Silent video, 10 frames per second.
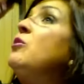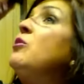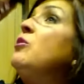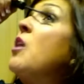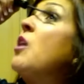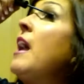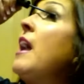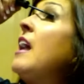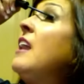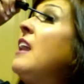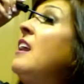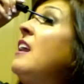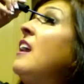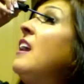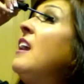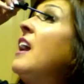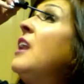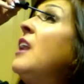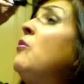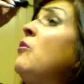So go ahead and I
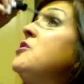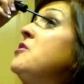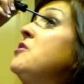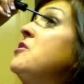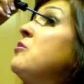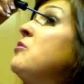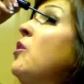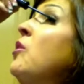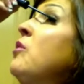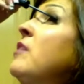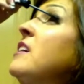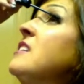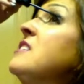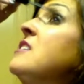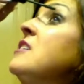want you to roll your wrists.